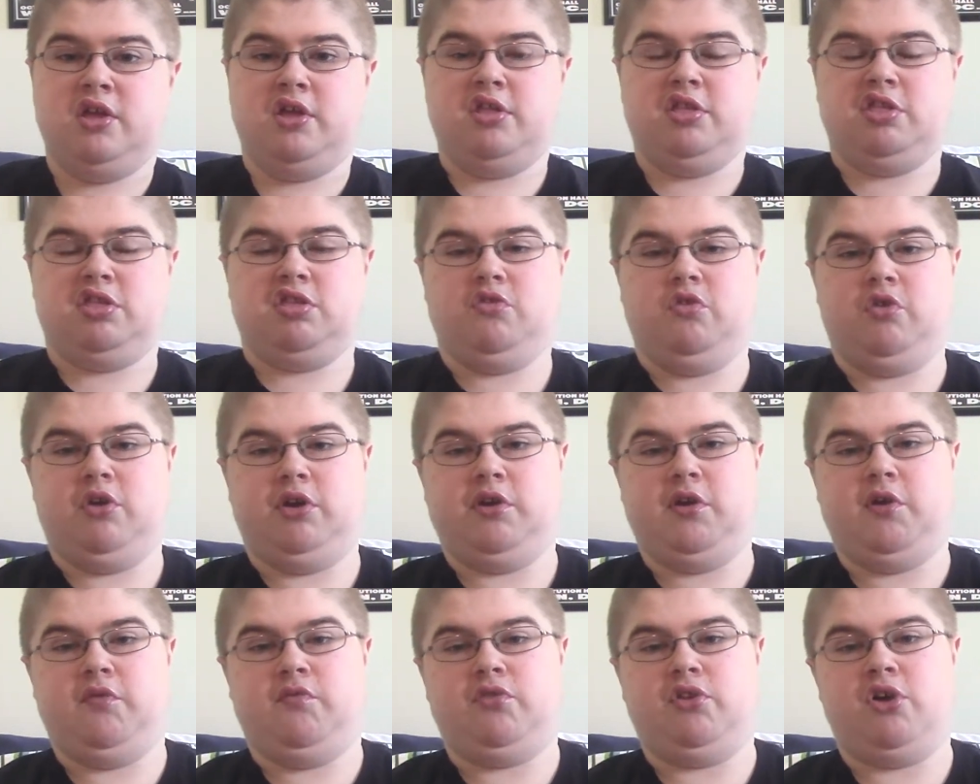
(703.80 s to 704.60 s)

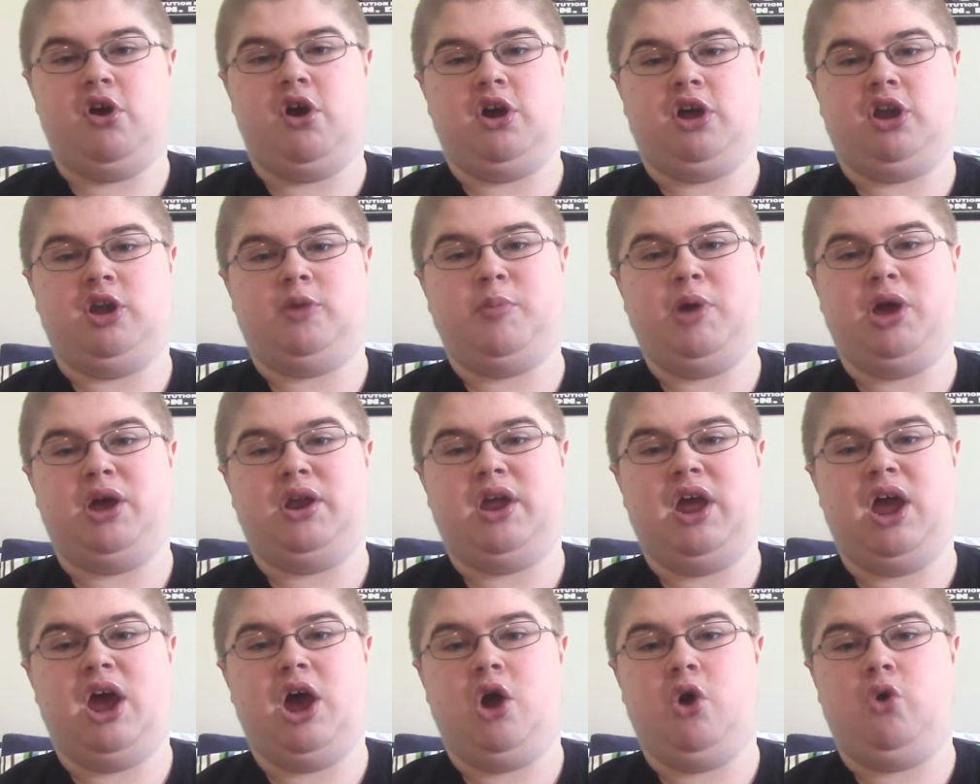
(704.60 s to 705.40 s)
sort of talking
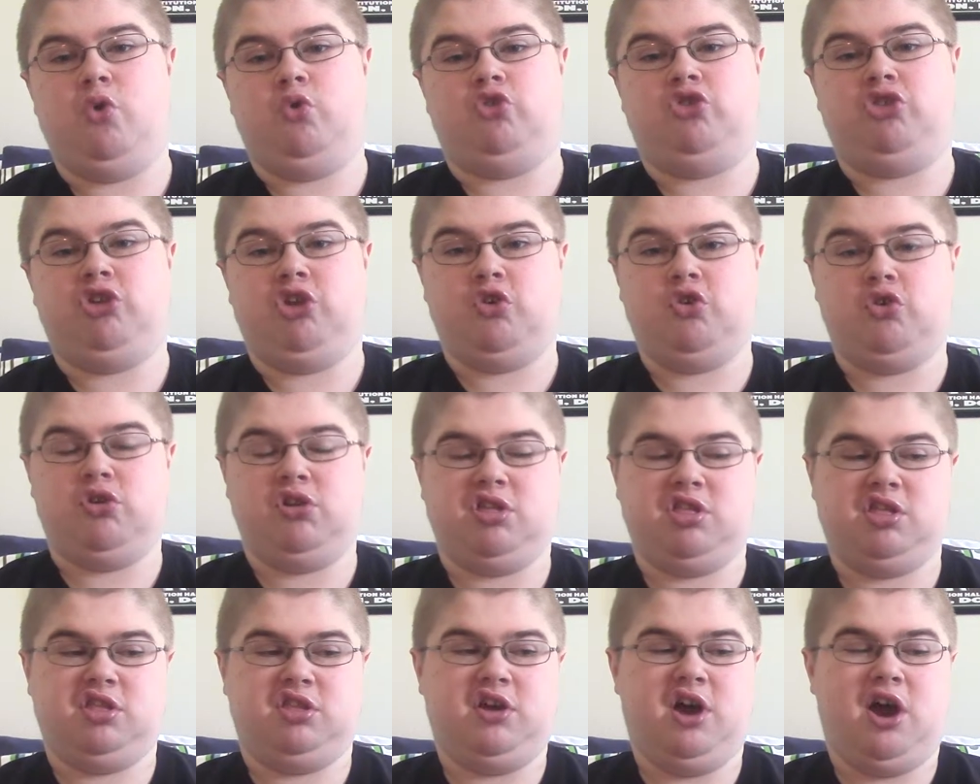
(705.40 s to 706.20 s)
about how she could
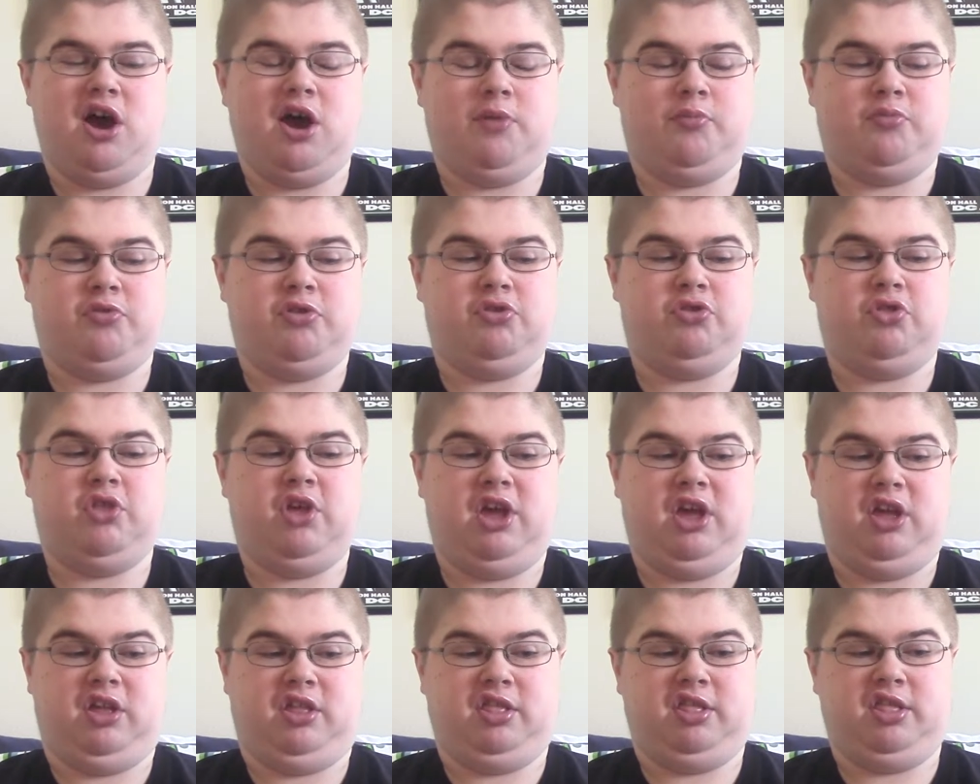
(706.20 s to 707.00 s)
have stopped
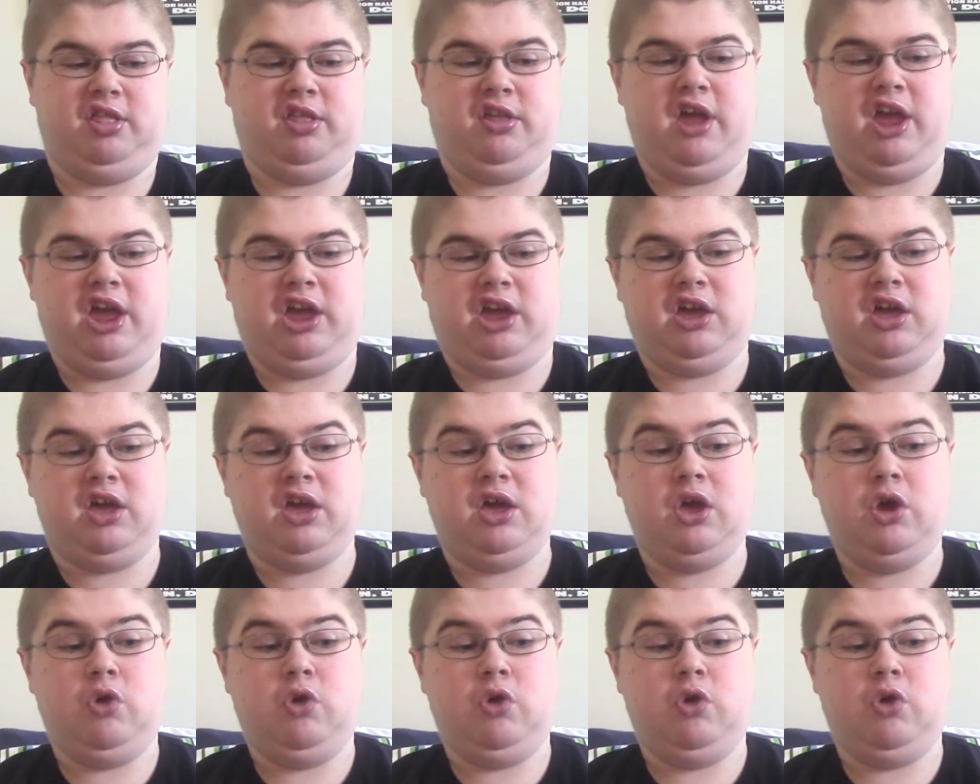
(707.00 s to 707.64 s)
things like